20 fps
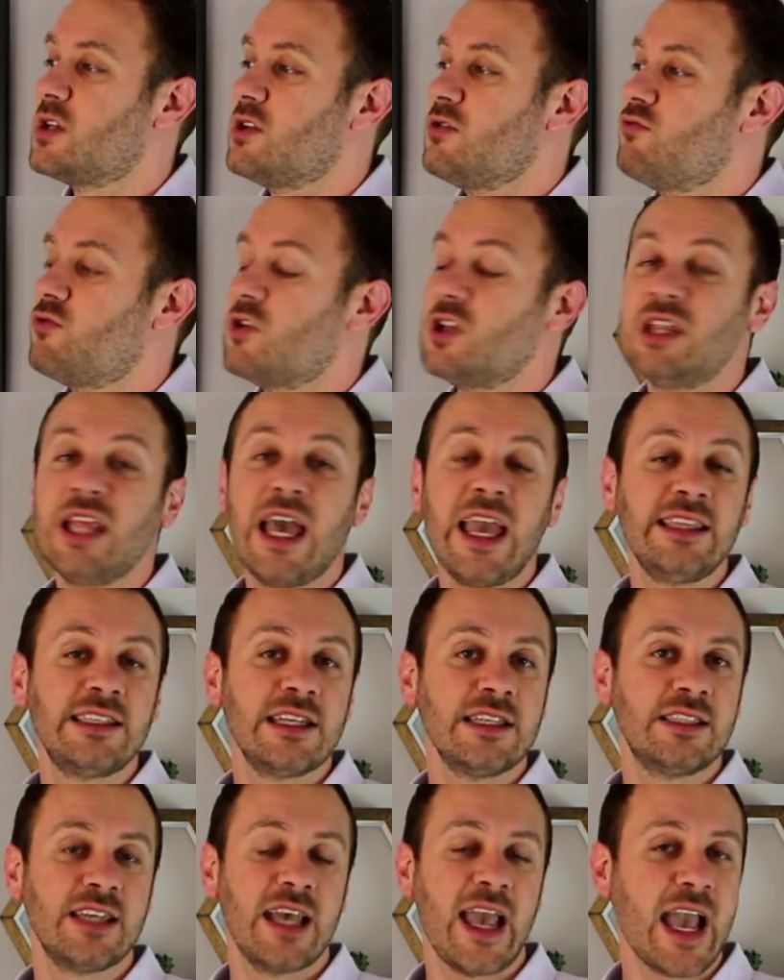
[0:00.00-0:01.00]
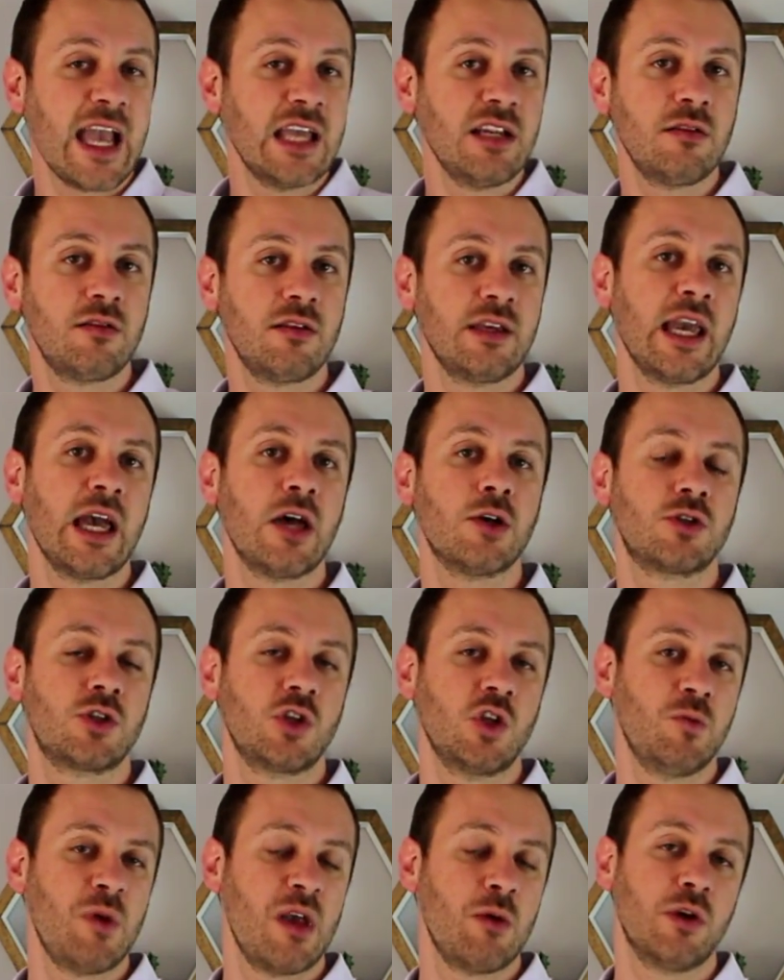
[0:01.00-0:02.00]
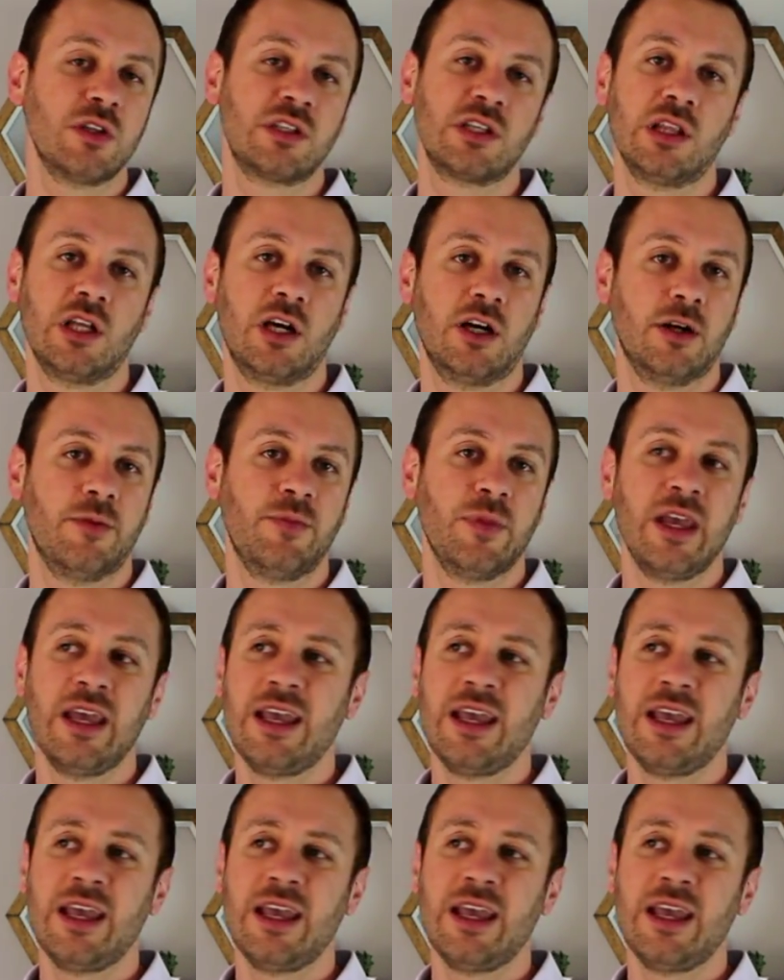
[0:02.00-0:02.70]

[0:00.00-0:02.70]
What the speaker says: relate it to anything else you may want to learn.